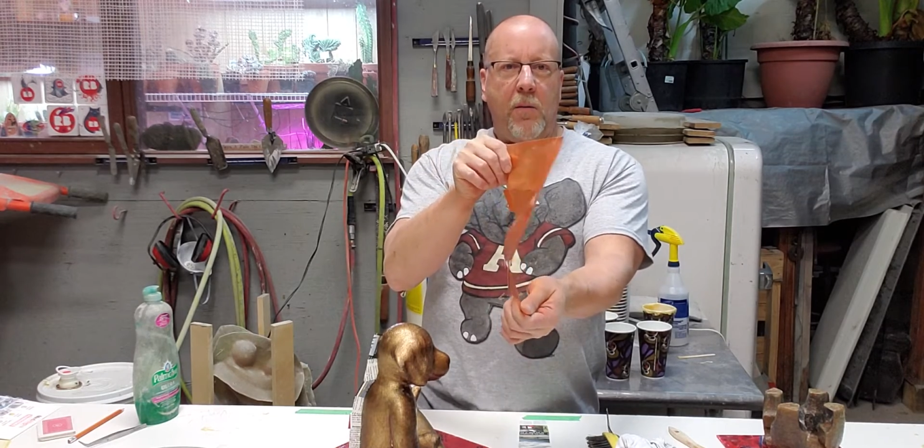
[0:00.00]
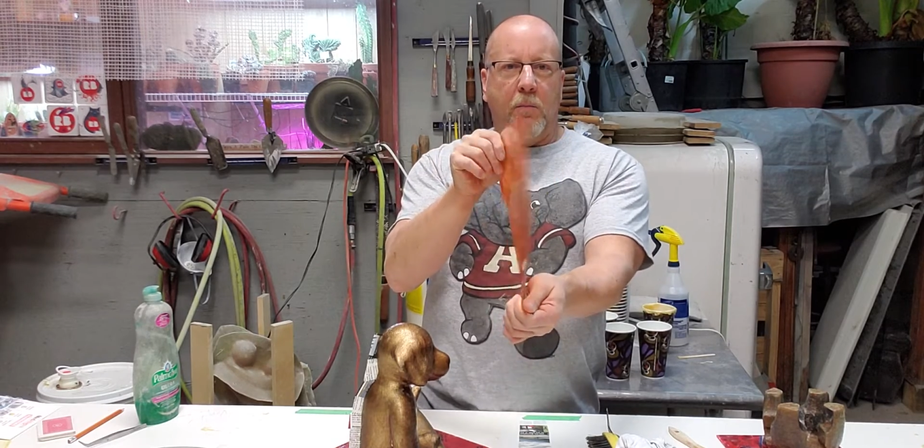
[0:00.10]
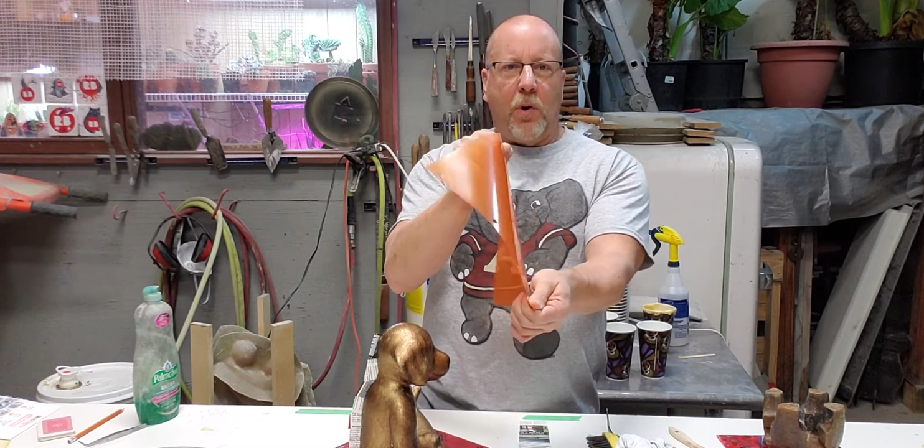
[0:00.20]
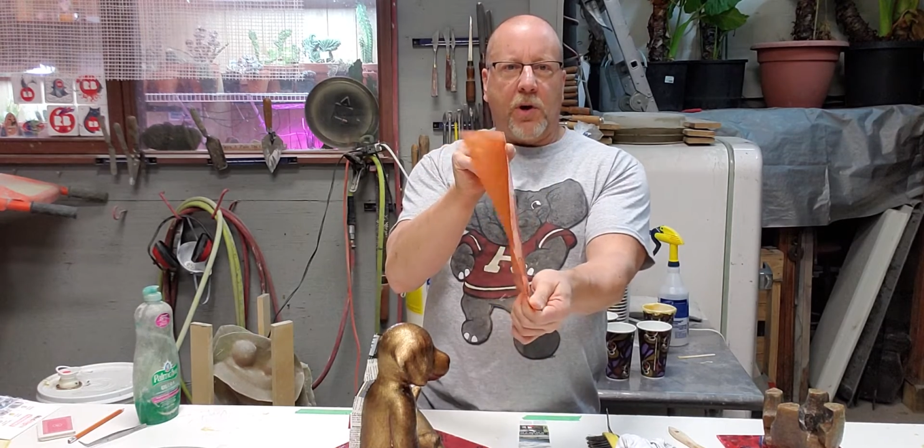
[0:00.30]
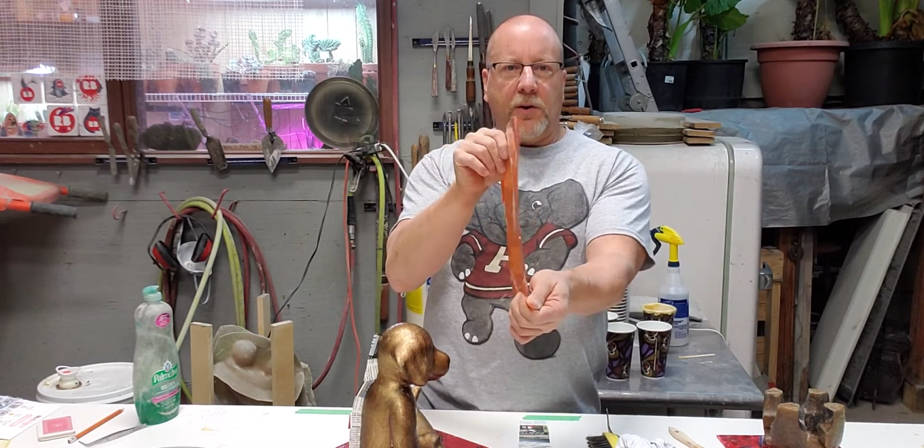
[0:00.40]

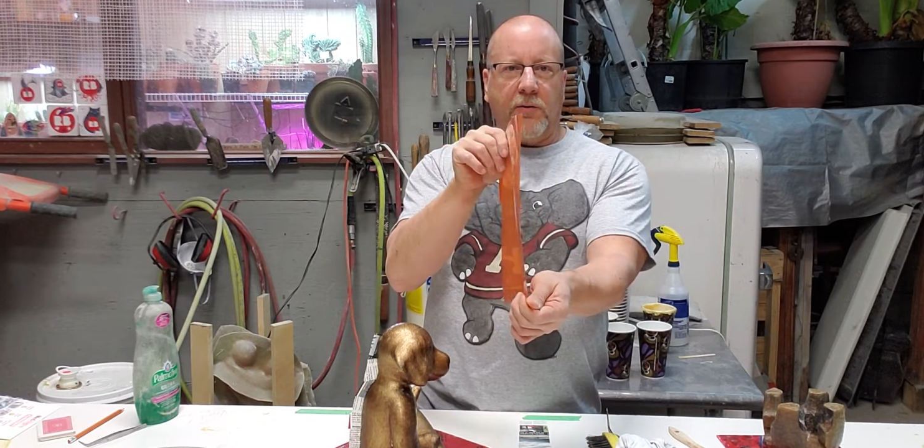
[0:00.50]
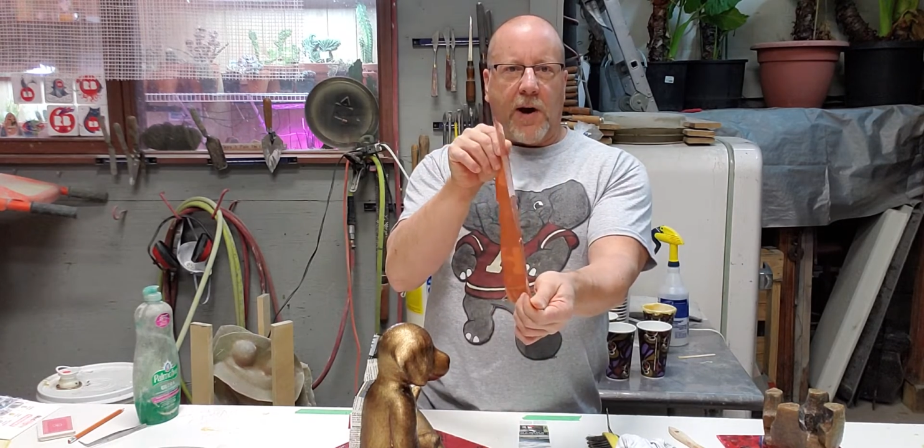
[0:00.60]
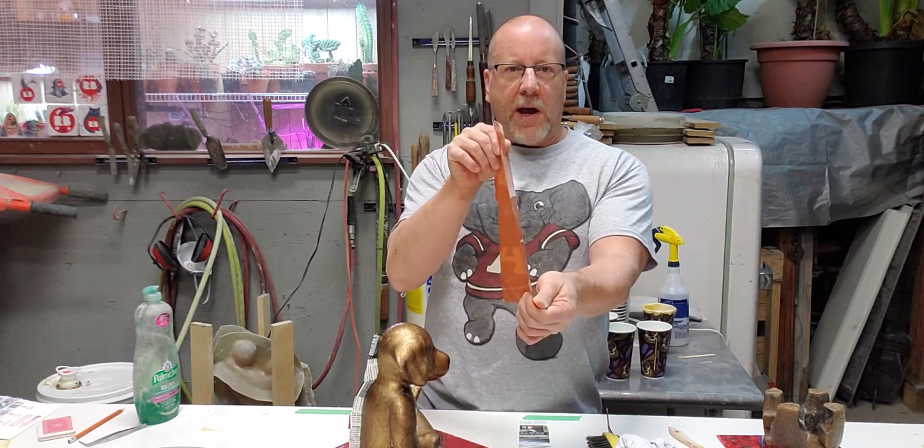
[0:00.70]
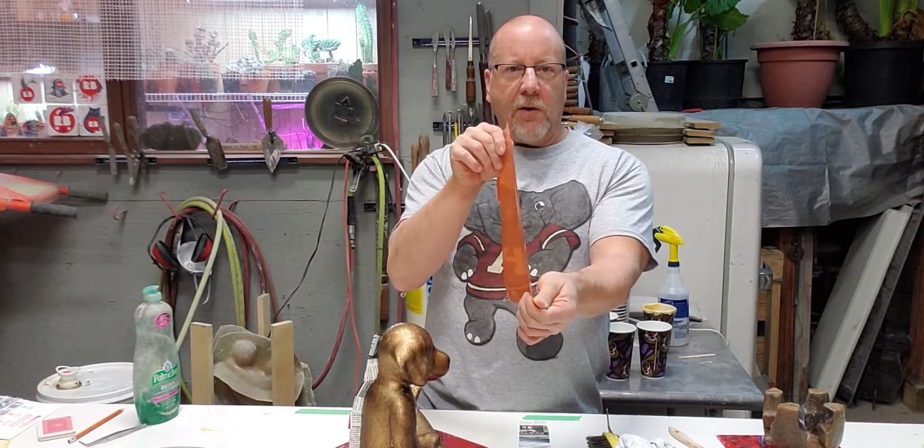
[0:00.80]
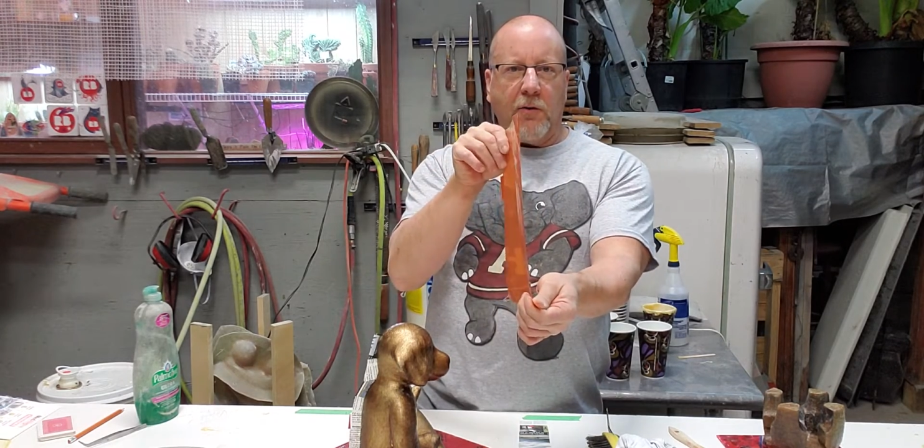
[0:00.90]
book
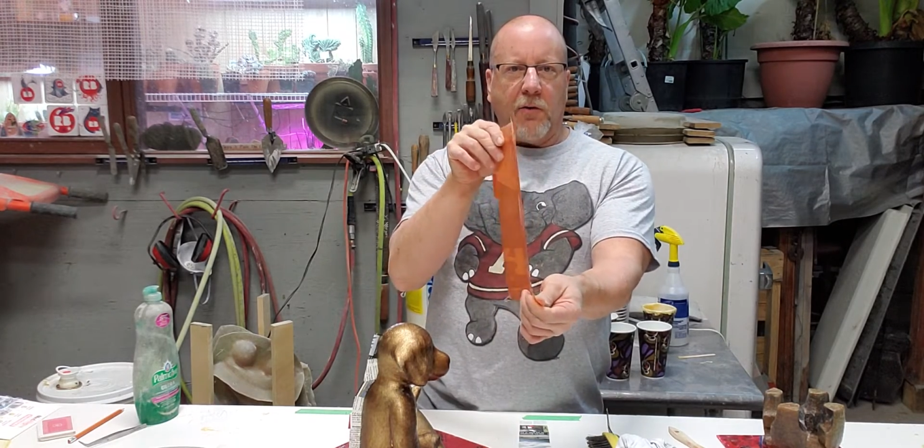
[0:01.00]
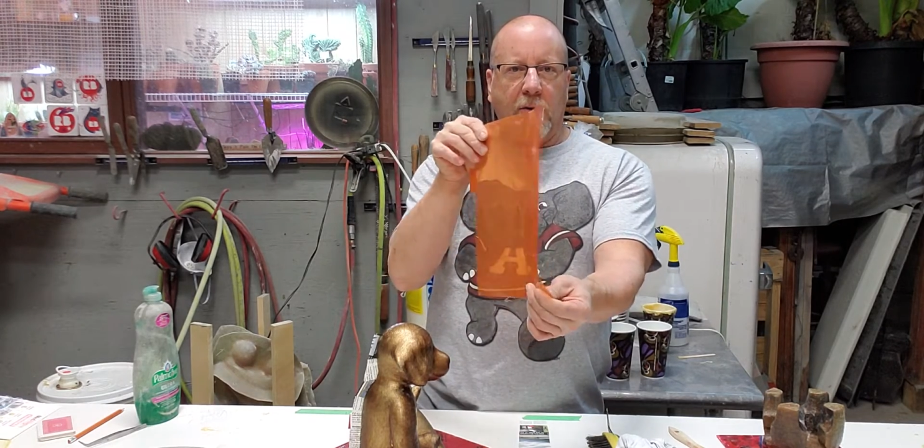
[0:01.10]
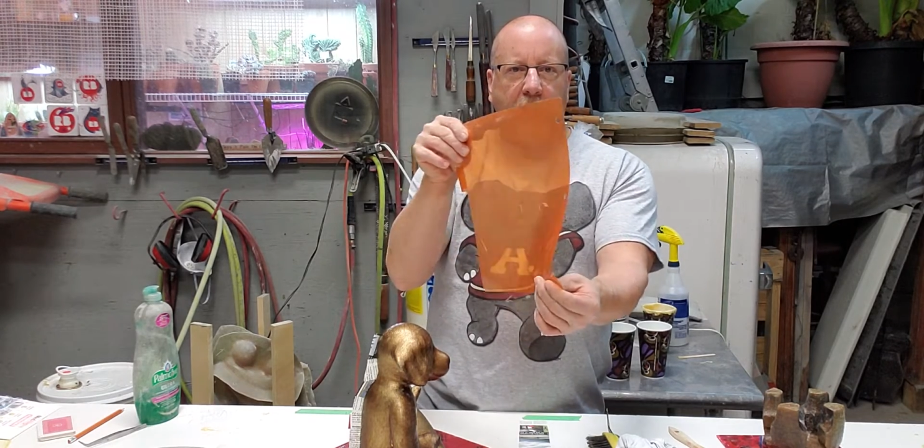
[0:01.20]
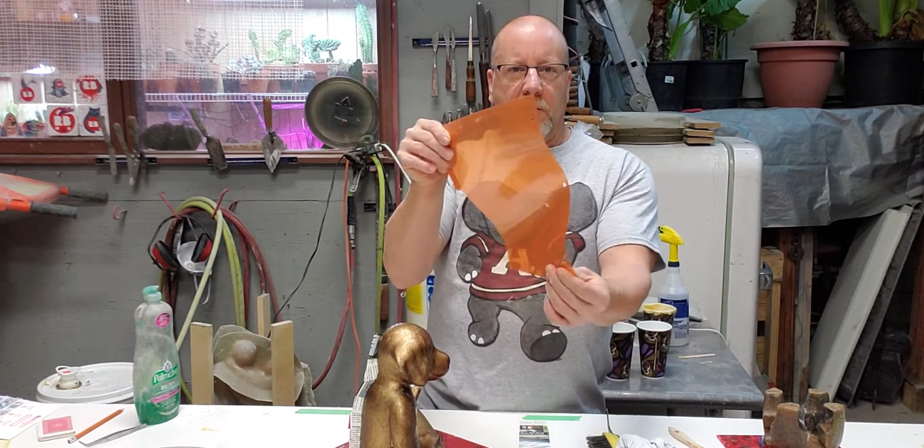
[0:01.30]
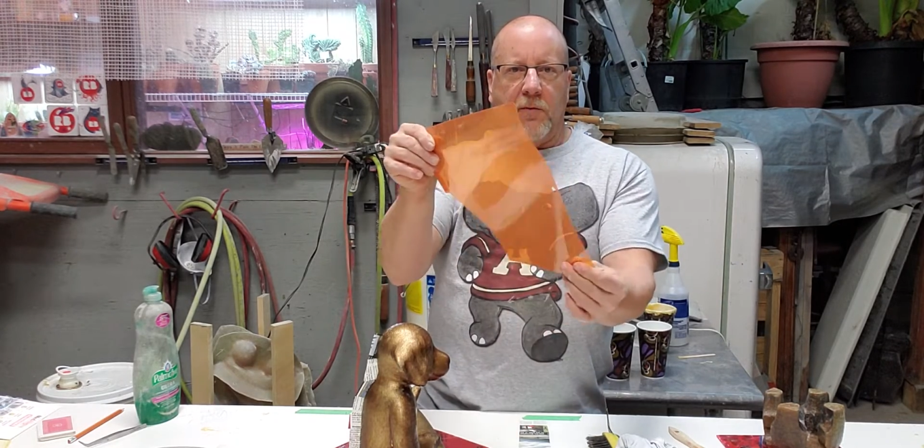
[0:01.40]
dividers
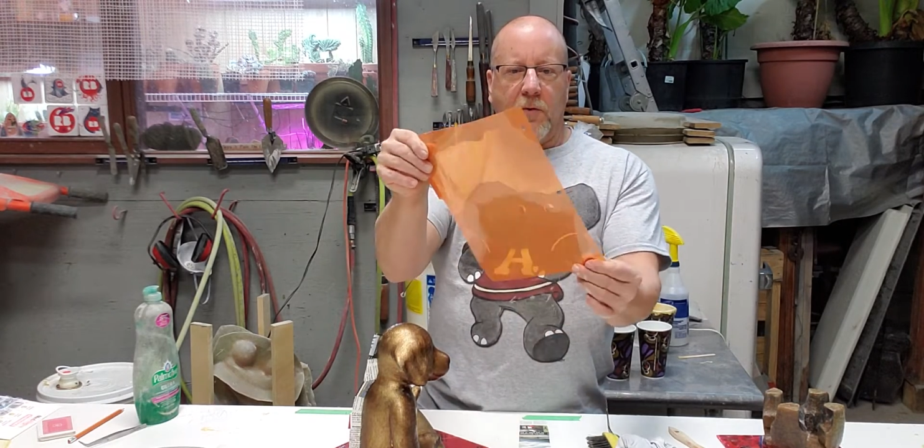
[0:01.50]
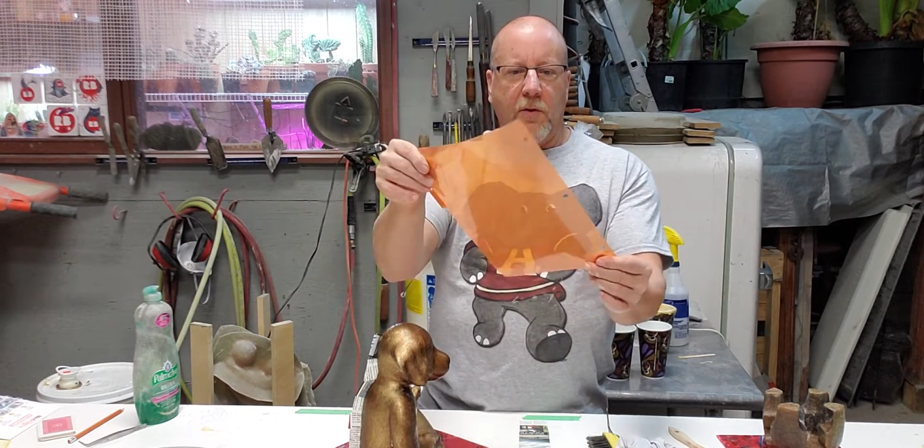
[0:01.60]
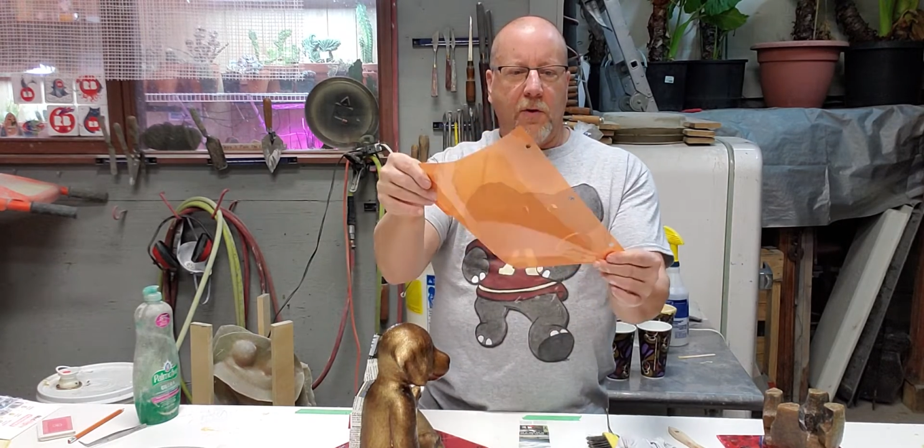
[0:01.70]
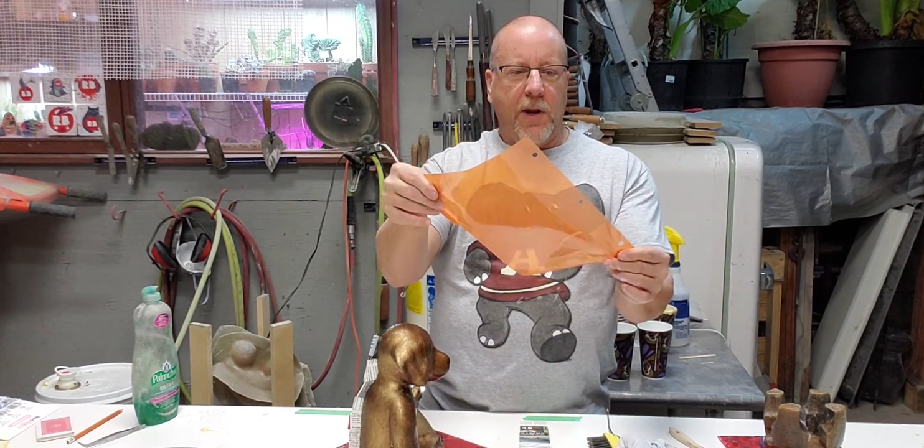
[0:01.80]
for